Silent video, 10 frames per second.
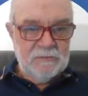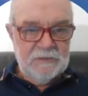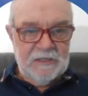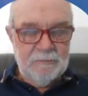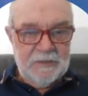
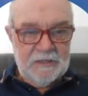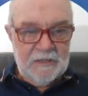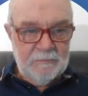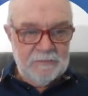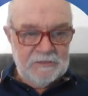didn't pick it
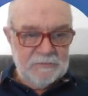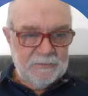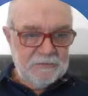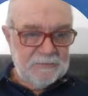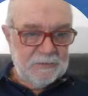up. This will be
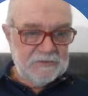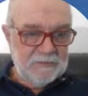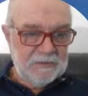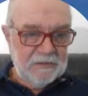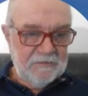a
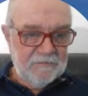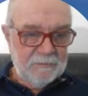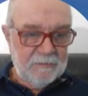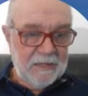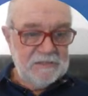responsibility of the
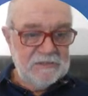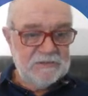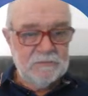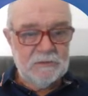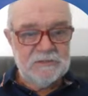managers to watch